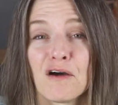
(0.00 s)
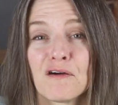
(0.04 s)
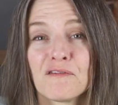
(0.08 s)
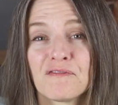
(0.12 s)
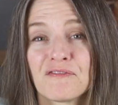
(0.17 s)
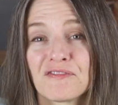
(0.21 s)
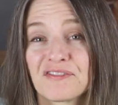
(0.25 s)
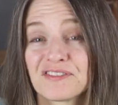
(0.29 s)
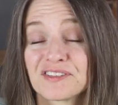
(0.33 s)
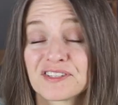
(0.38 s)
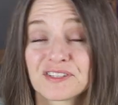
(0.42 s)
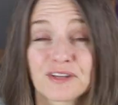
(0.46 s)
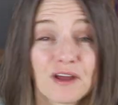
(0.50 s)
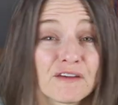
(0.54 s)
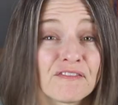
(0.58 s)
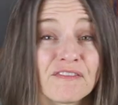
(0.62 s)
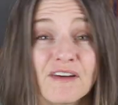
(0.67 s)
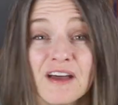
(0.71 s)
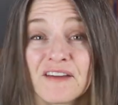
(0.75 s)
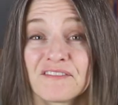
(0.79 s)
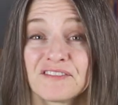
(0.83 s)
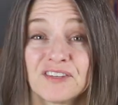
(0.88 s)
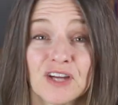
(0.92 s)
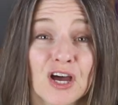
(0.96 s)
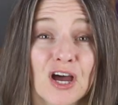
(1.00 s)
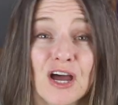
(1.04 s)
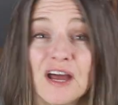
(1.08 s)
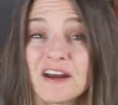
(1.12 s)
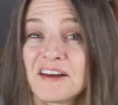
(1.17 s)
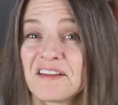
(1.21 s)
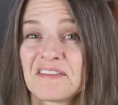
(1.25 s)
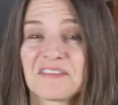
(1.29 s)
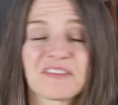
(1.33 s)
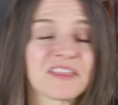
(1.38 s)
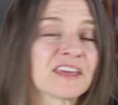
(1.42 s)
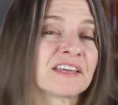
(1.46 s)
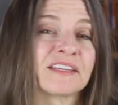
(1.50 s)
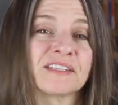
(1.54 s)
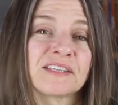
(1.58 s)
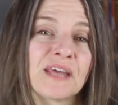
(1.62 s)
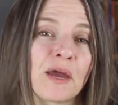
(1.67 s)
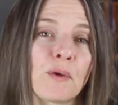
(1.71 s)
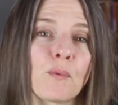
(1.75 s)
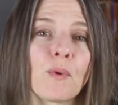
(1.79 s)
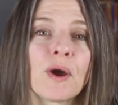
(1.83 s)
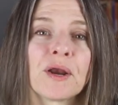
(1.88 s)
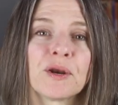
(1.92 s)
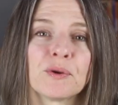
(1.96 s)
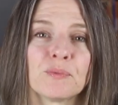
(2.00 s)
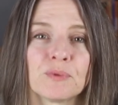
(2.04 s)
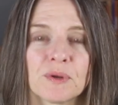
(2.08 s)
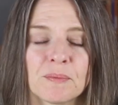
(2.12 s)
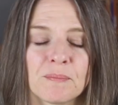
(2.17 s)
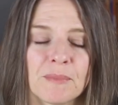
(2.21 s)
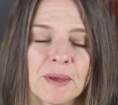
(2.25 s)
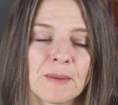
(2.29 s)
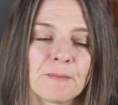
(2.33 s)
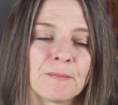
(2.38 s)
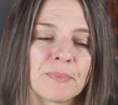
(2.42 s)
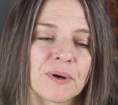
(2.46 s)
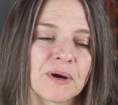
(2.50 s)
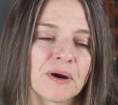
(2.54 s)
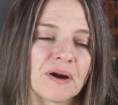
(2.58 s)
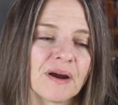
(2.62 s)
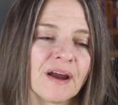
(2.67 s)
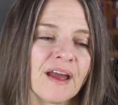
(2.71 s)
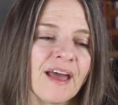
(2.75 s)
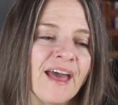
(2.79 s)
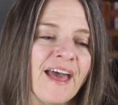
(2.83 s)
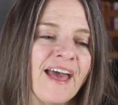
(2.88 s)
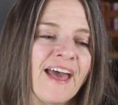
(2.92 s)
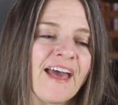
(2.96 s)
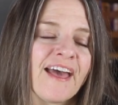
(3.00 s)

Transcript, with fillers: of stuff I've done and things I want to remember